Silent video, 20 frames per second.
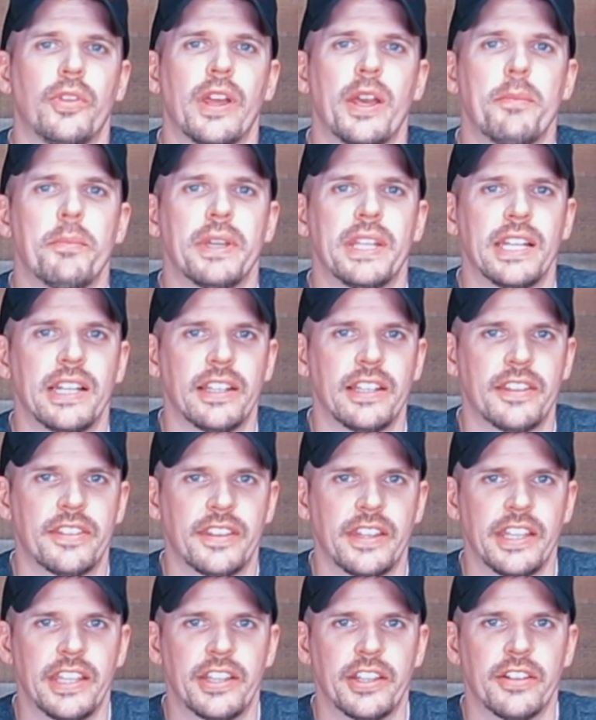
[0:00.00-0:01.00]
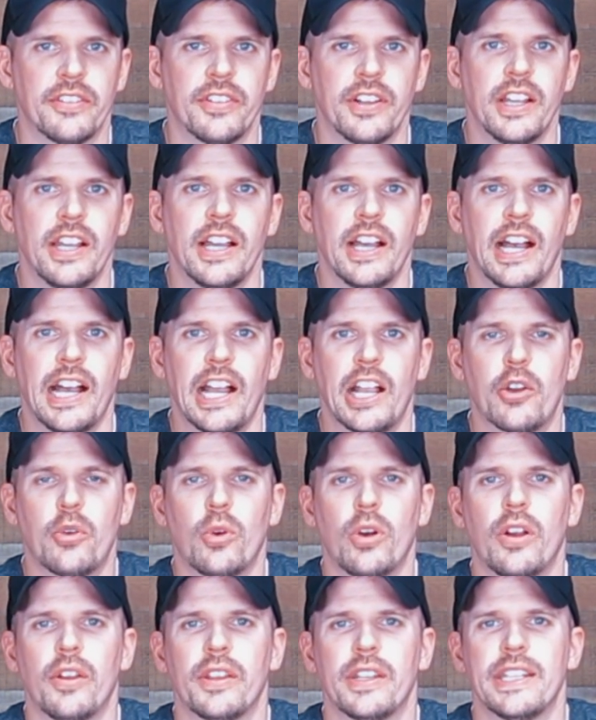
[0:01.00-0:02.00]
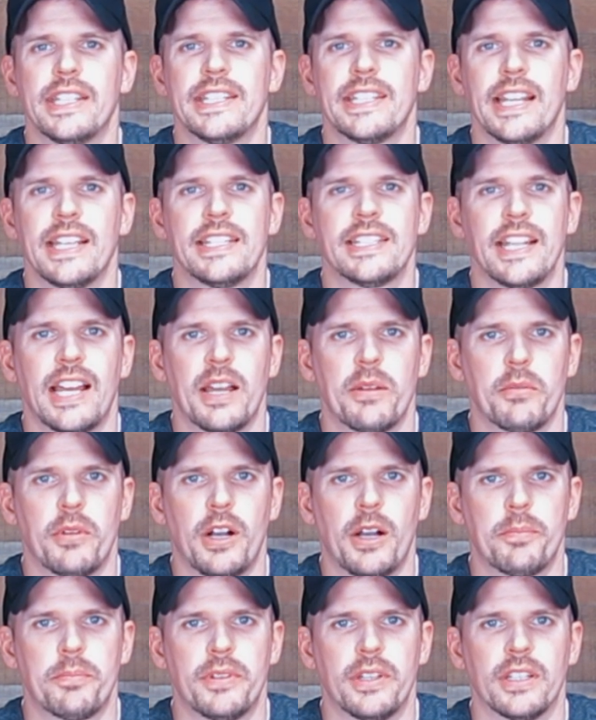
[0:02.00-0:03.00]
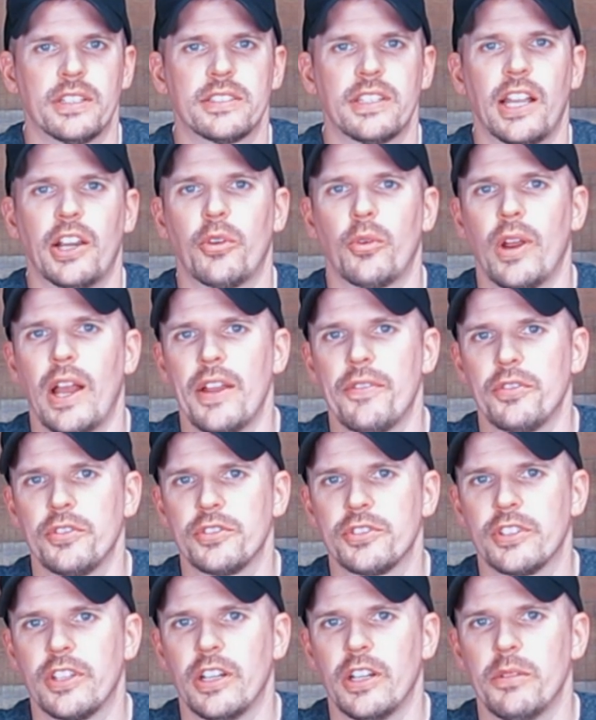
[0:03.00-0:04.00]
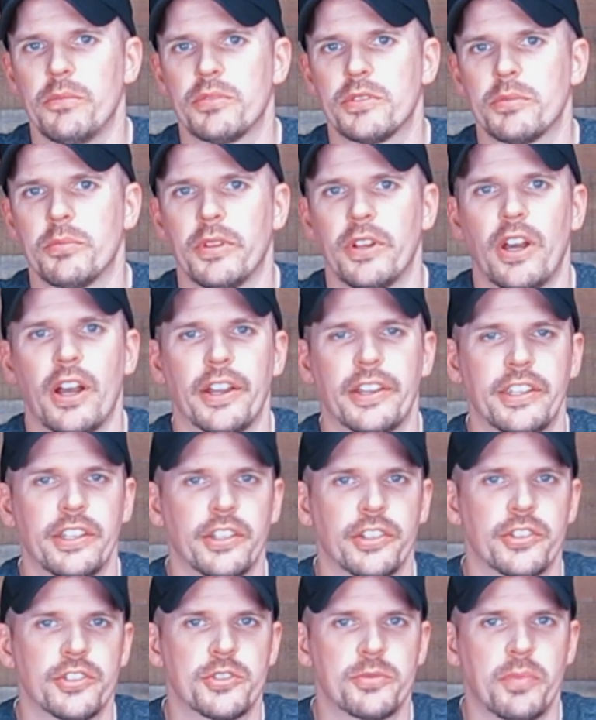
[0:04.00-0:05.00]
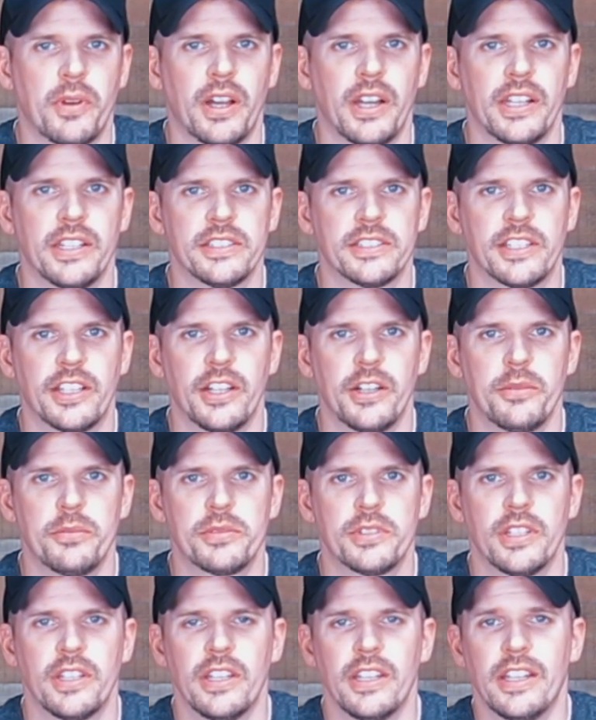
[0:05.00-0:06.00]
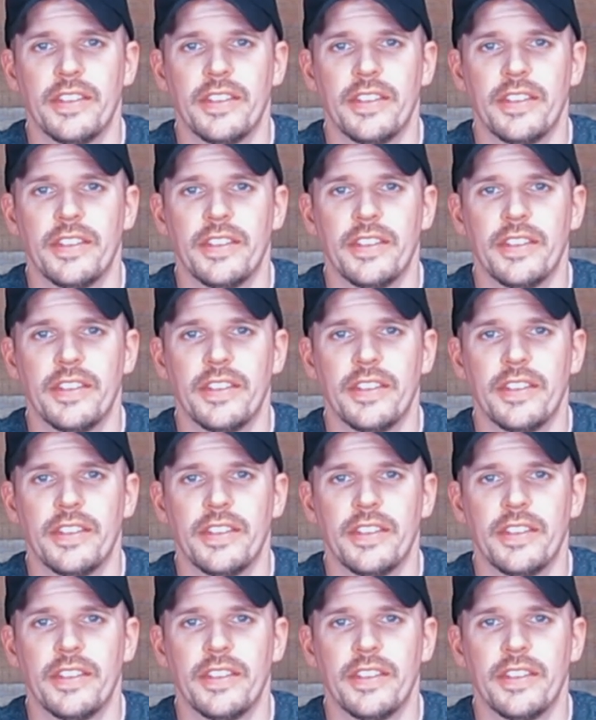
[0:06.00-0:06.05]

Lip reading: they immediately think of high quality daytime optics like rifle scopes, binocular spotting scopes.